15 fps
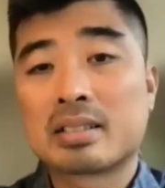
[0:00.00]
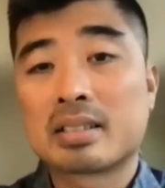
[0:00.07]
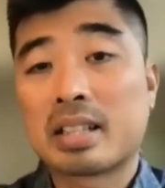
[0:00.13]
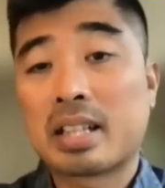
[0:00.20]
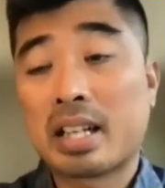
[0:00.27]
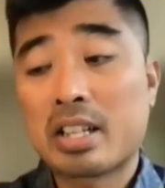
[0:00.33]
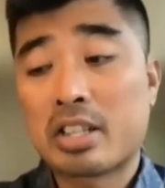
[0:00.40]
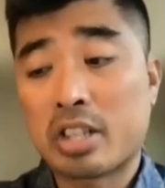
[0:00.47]

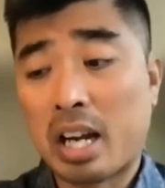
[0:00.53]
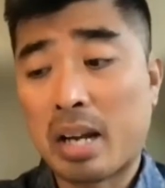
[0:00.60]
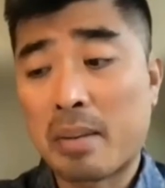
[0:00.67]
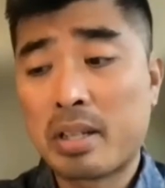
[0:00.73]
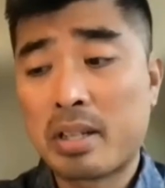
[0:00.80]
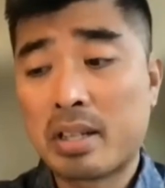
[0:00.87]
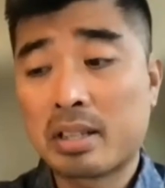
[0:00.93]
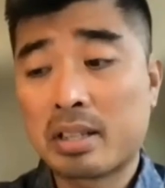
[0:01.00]
Can I chime in
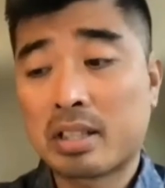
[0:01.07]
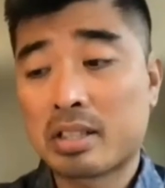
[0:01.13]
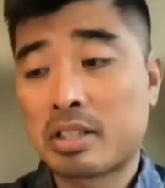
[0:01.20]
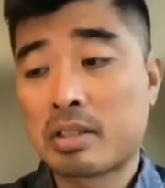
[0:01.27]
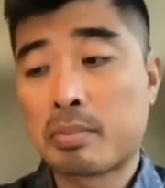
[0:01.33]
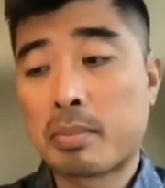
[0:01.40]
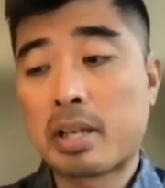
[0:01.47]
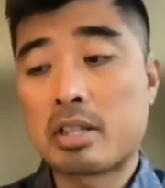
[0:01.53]
here? Because
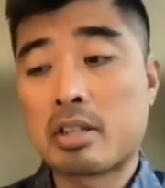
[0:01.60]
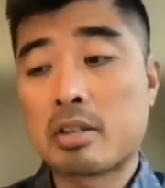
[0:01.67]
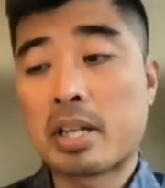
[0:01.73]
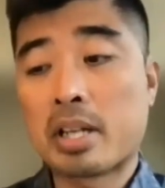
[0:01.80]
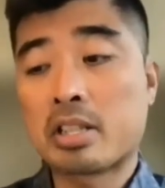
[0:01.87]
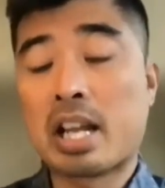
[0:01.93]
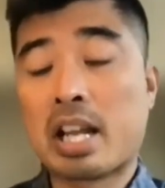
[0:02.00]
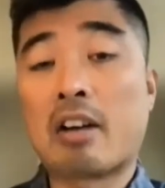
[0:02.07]
you
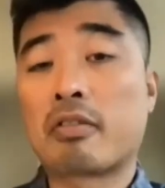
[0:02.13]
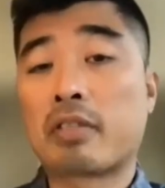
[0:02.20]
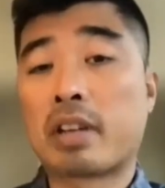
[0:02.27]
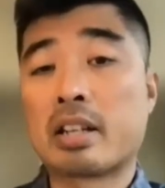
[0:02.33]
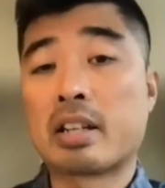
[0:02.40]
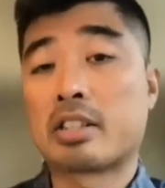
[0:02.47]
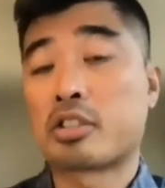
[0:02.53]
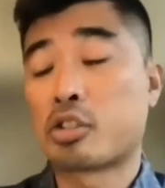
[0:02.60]
mentioned healthcare.
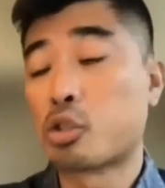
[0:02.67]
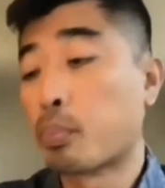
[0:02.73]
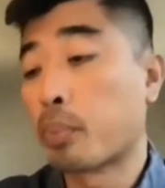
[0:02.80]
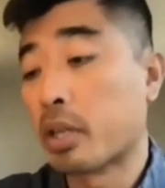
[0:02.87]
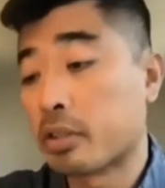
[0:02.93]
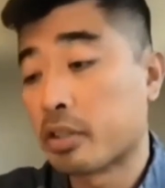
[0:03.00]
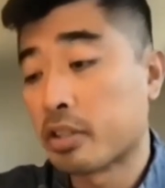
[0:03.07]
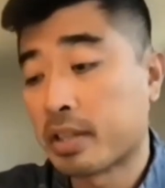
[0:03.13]
It's super
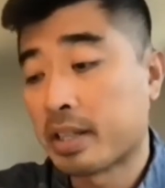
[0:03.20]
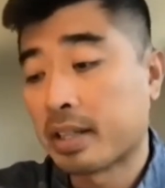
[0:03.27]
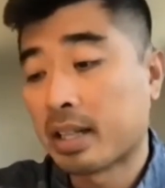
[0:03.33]
interesting.